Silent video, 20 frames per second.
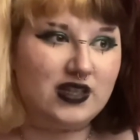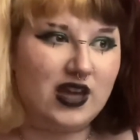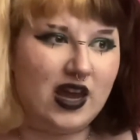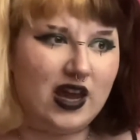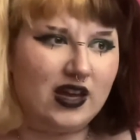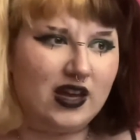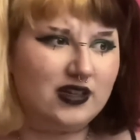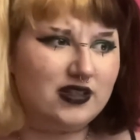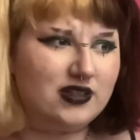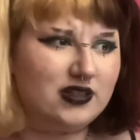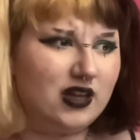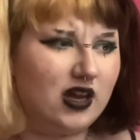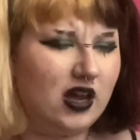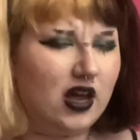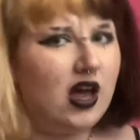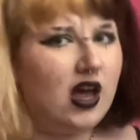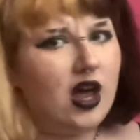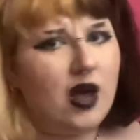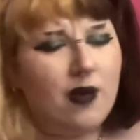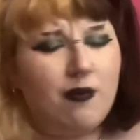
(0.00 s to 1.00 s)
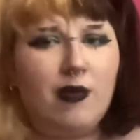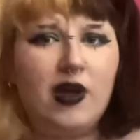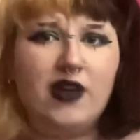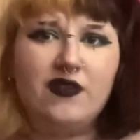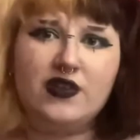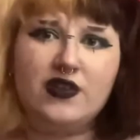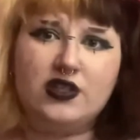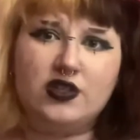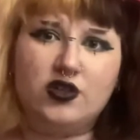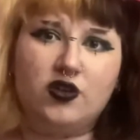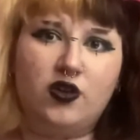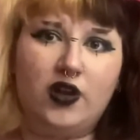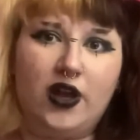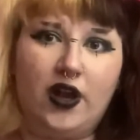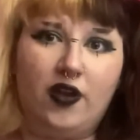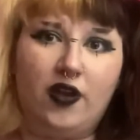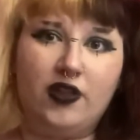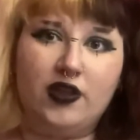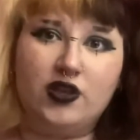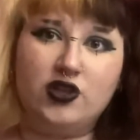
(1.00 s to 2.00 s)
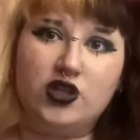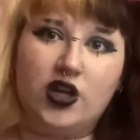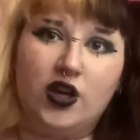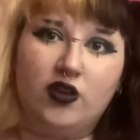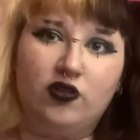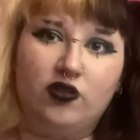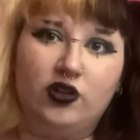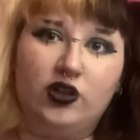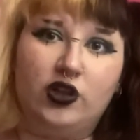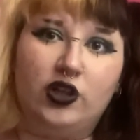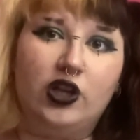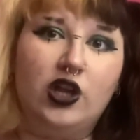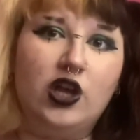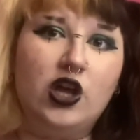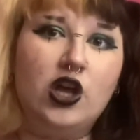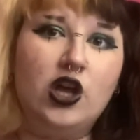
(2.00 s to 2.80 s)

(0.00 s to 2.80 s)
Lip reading: and my physical health in general,